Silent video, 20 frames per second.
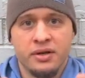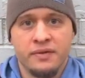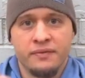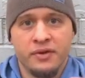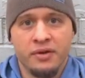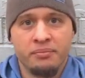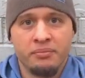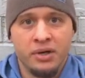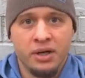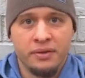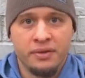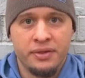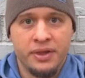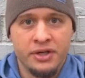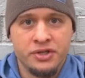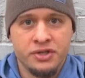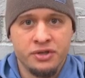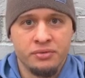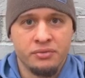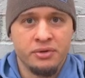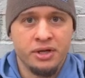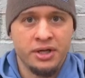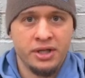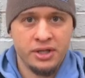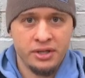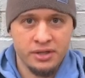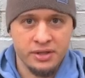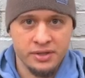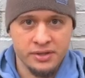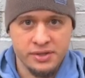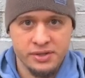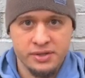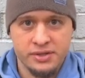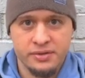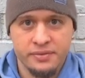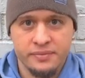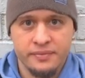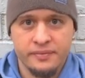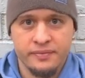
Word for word: of the month that you're running this